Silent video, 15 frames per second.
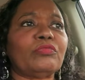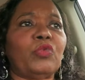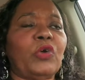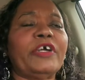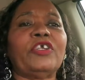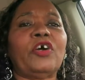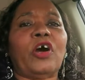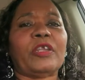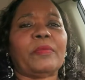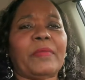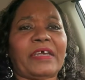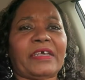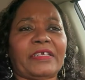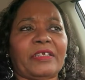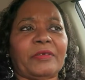wasn't hardly
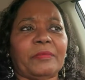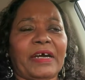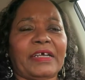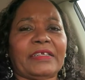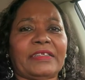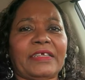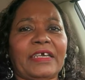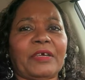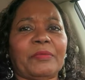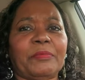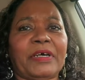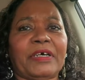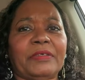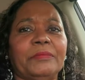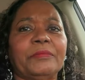making any money then,
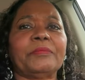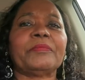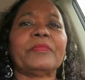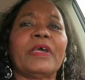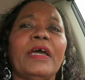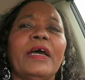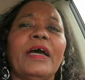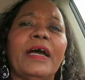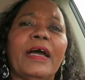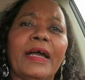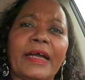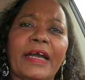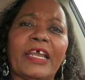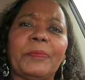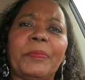but
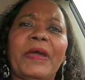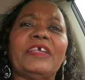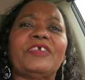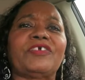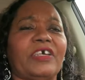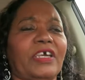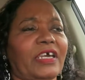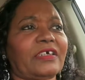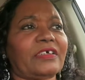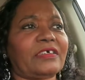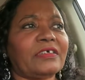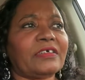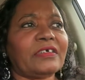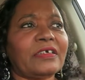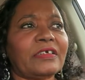I got a paycheck.
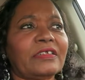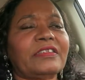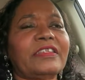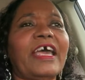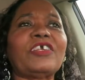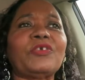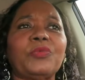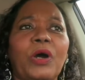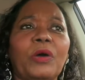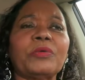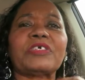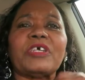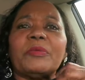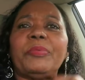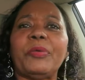That's what
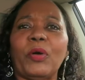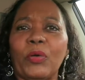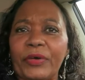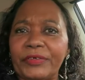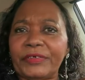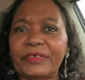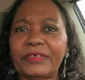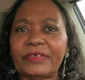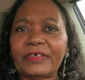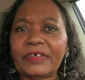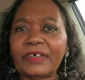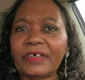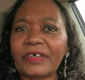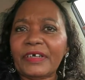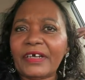was important.
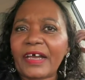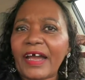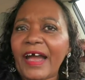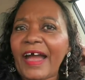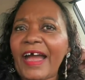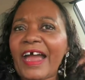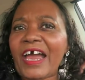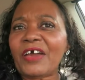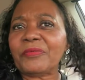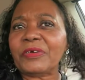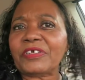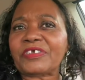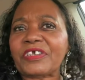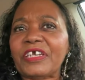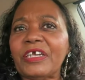I
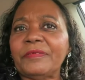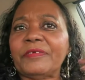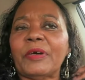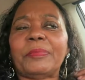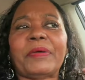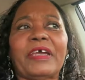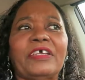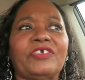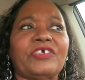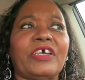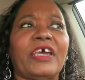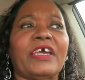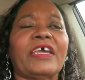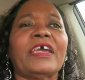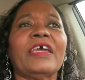received a
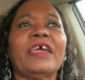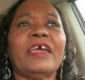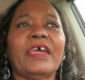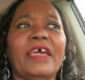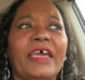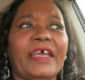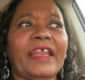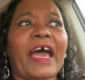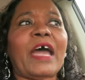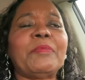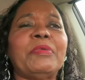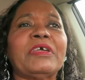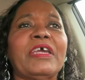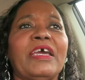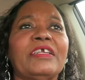paycheck and I
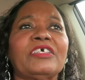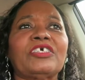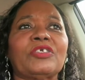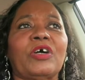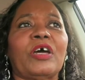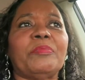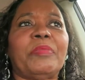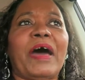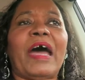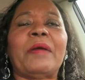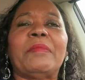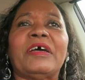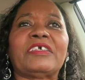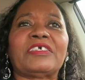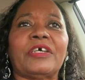began to start
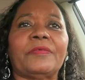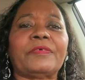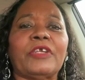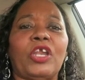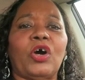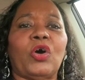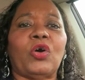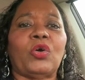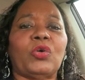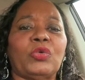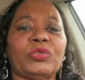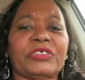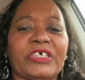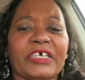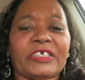buying myself
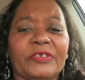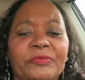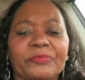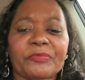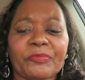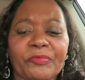clothes and